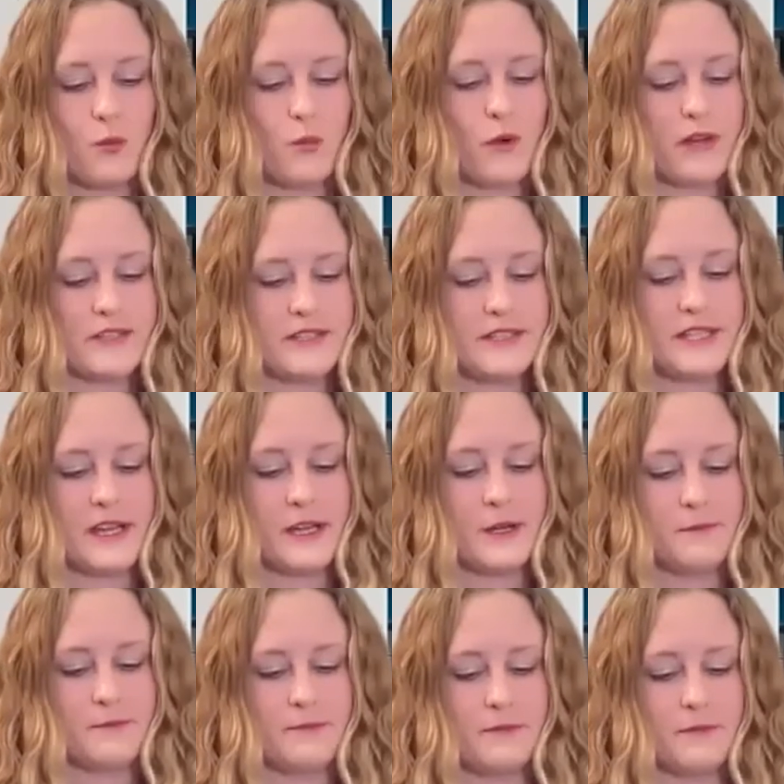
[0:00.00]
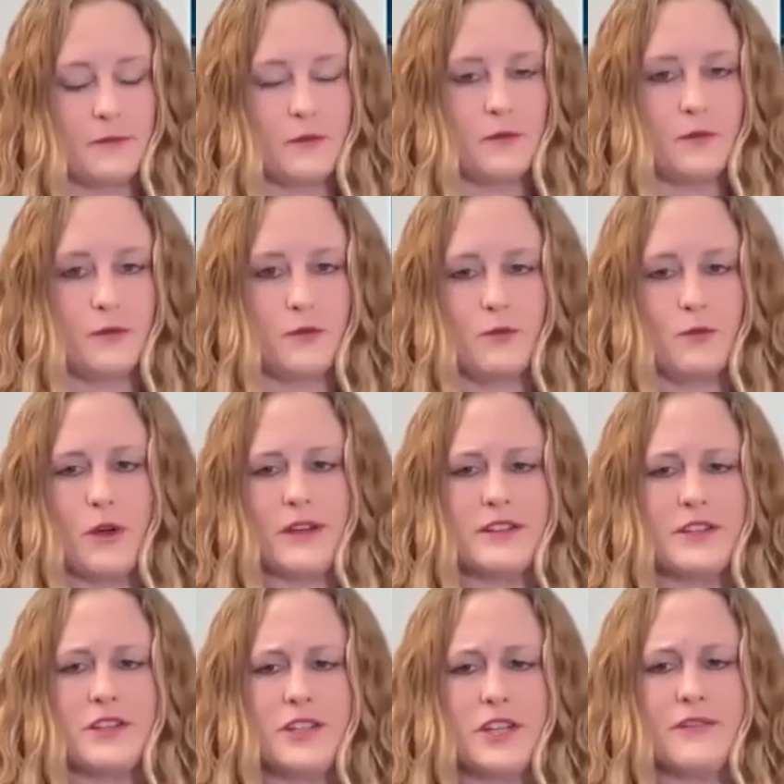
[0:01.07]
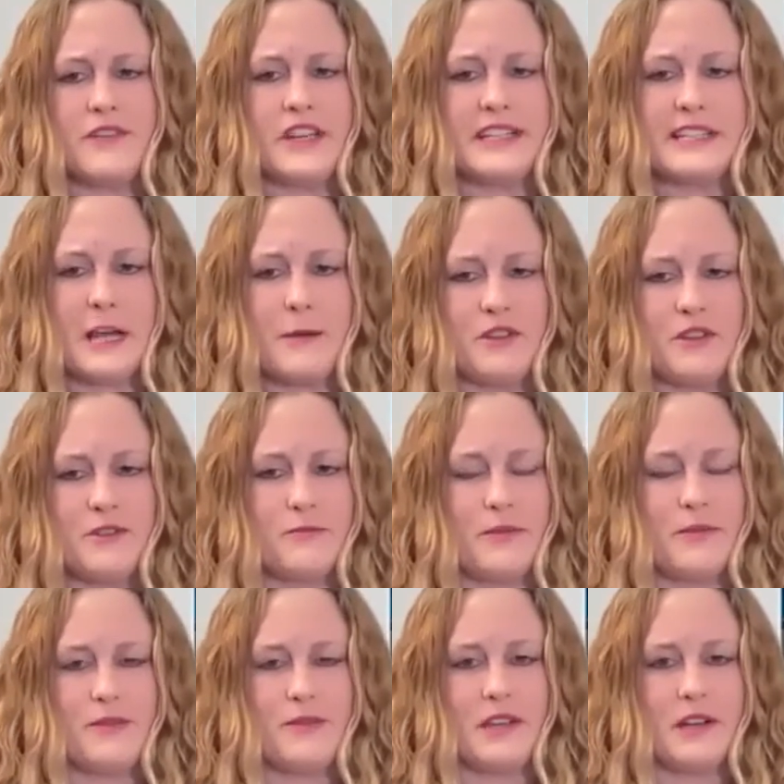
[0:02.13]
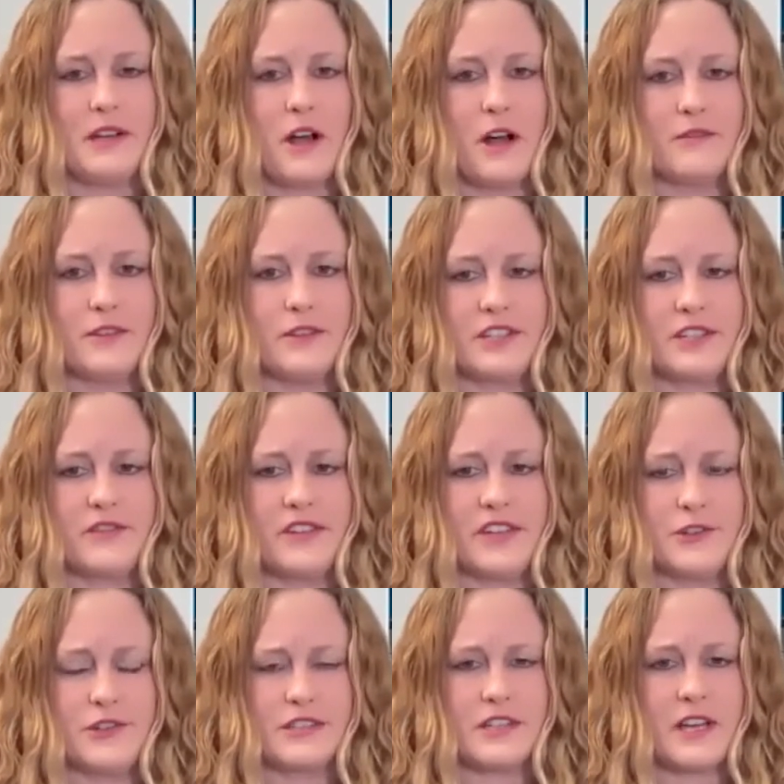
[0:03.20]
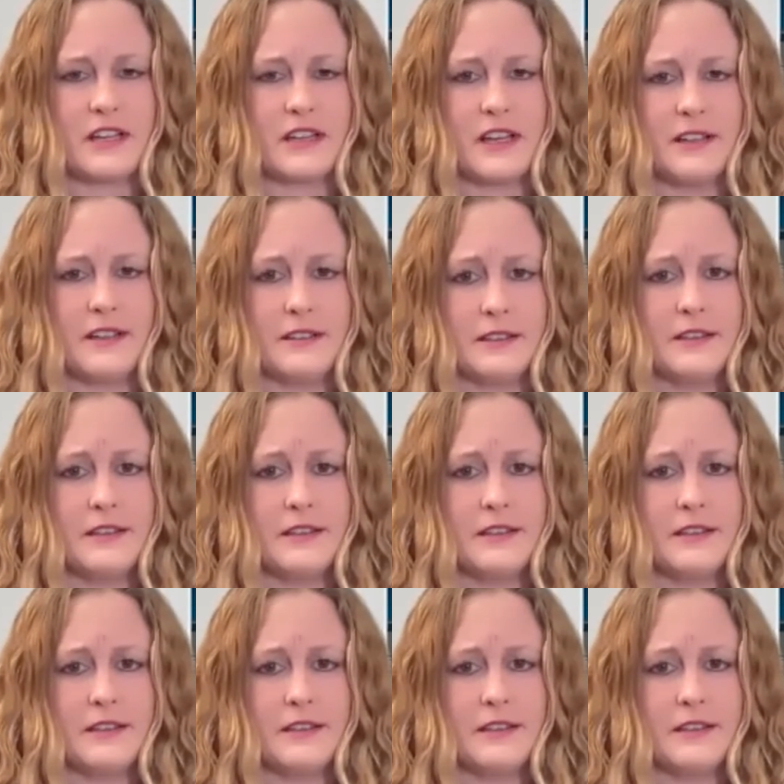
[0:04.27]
what can you give an example of maybe a conflict of interest guideline?